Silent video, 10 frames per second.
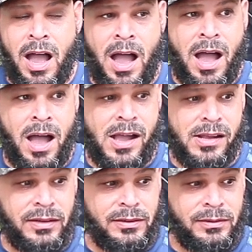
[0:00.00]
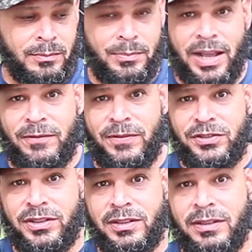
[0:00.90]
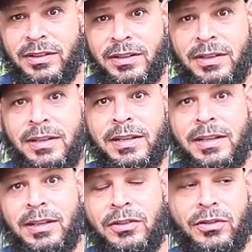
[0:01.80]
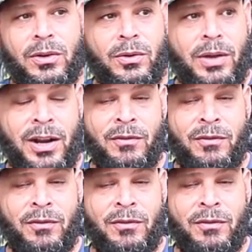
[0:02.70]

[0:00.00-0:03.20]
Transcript: on bed fishing. So I